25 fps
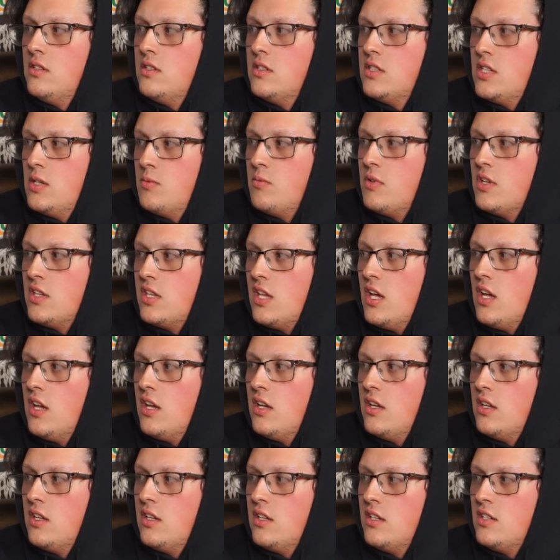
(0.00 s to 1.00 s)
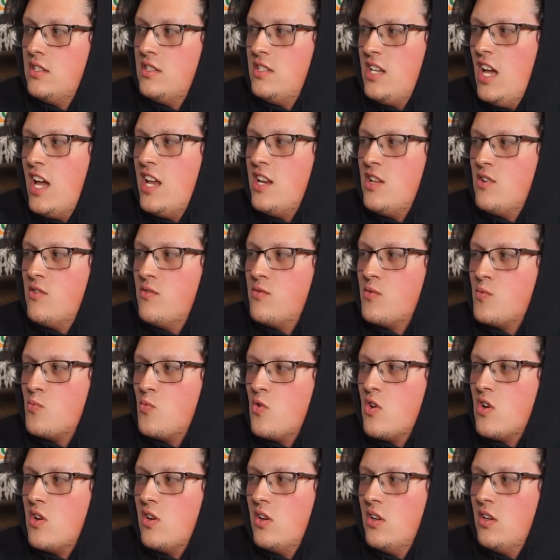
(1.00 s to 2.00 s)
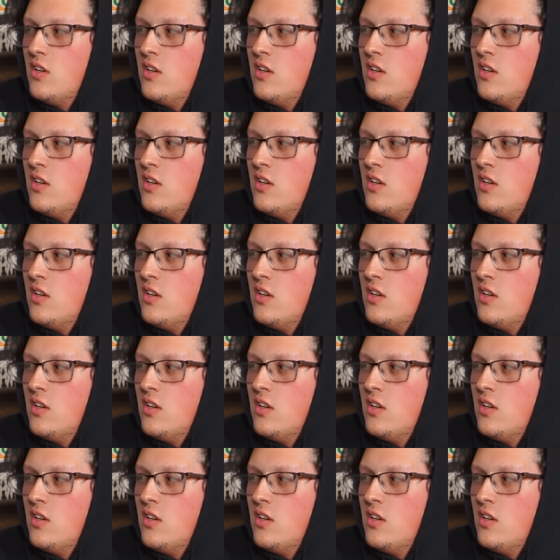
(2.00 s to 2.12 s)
Something who? Like that. Daniel from Word.